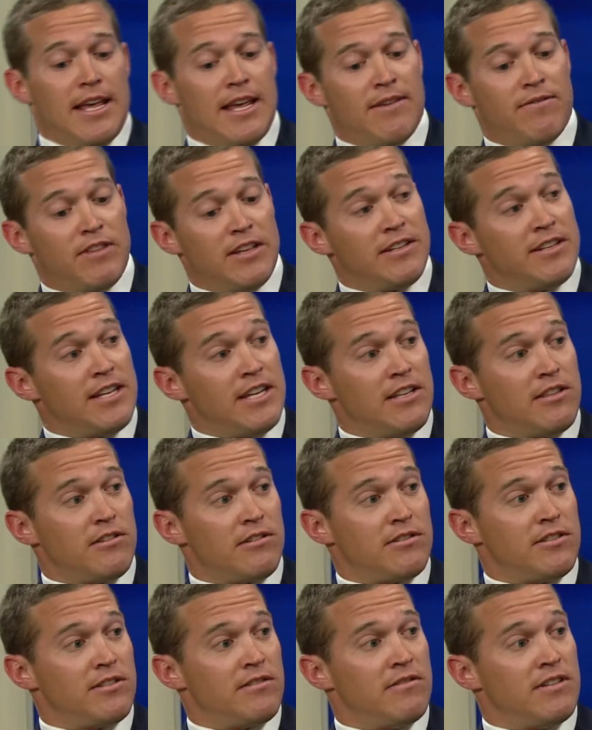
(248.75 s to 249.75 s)
If the teeth
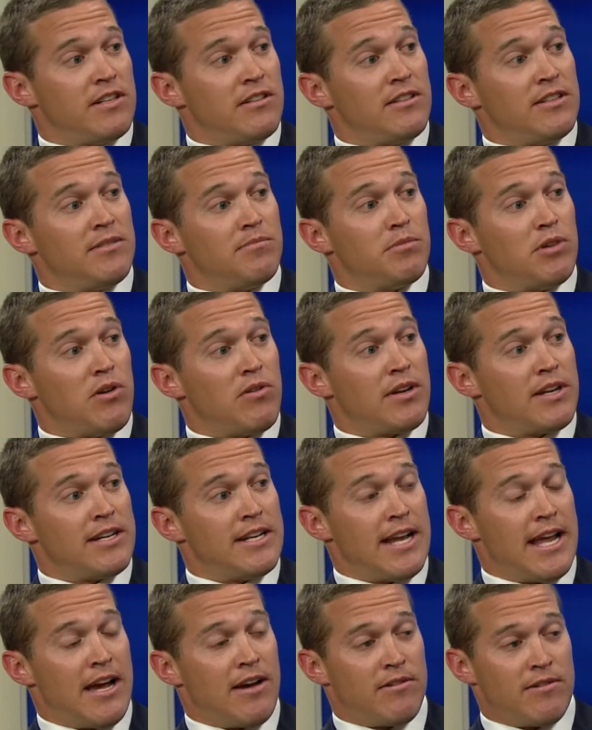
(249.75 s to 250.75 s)
are severely
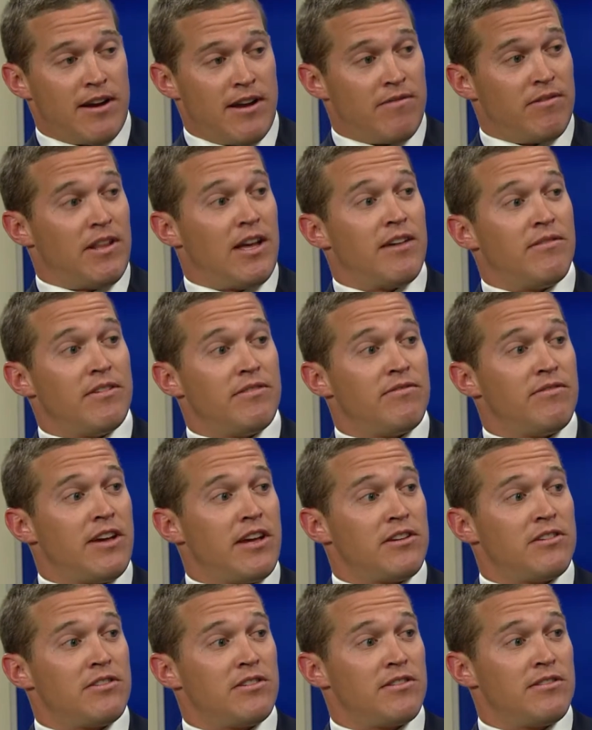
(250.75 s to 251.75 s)
broken down or have a lot of
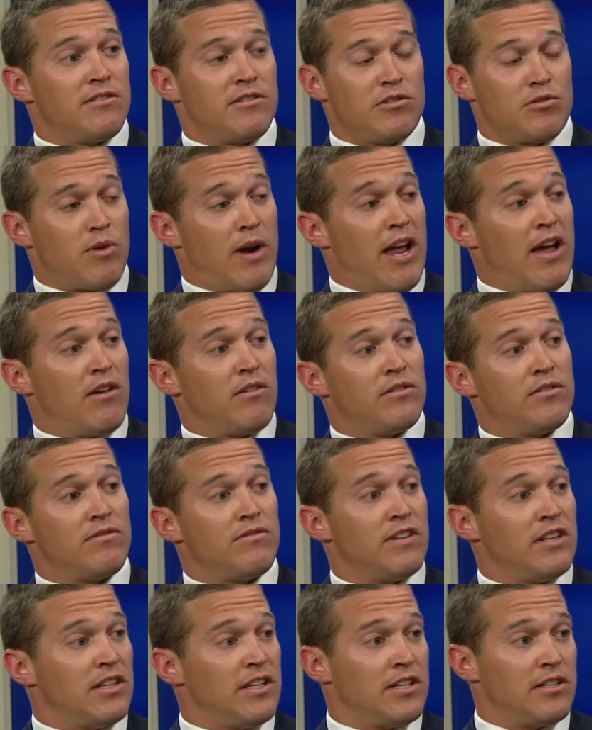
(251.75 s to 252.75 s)
infection, crowns,
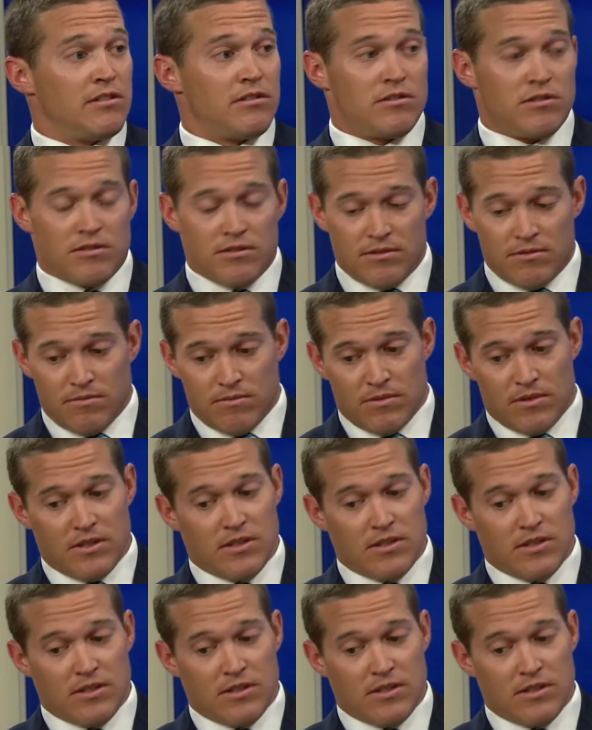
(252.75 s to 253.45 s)
fillings,